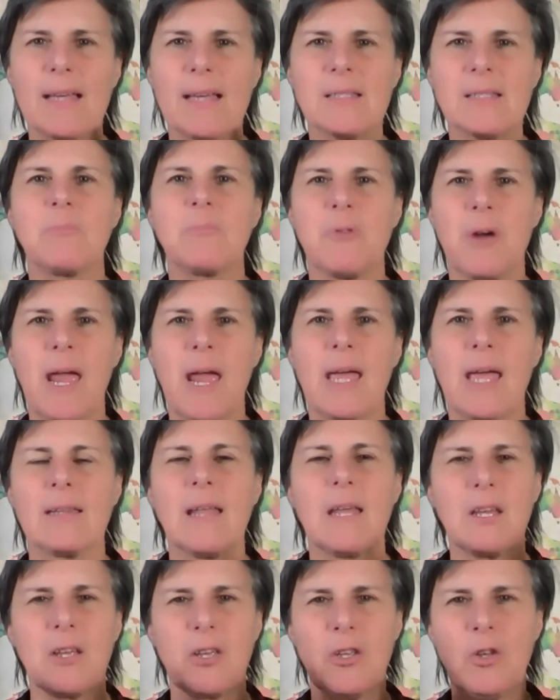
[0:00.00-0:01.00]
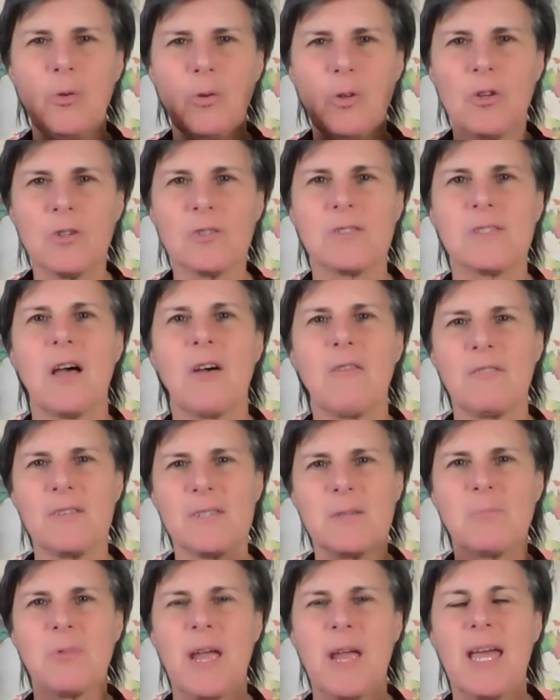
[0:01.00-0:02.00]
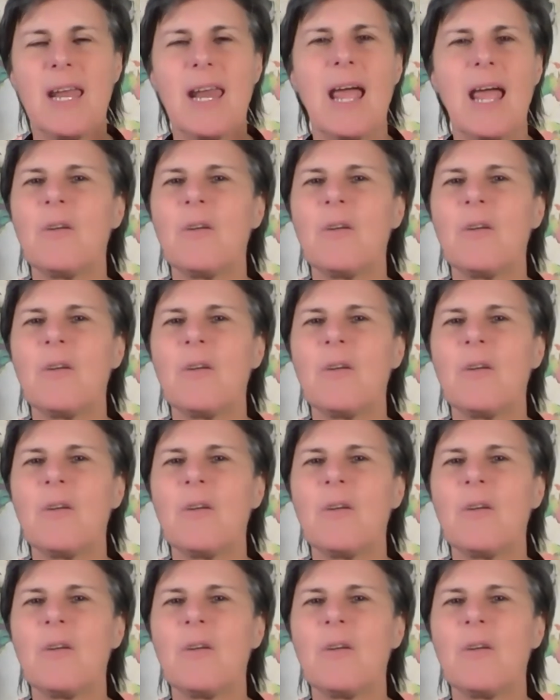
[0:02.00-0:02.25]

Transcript: as a brand, like you yourself as a brand.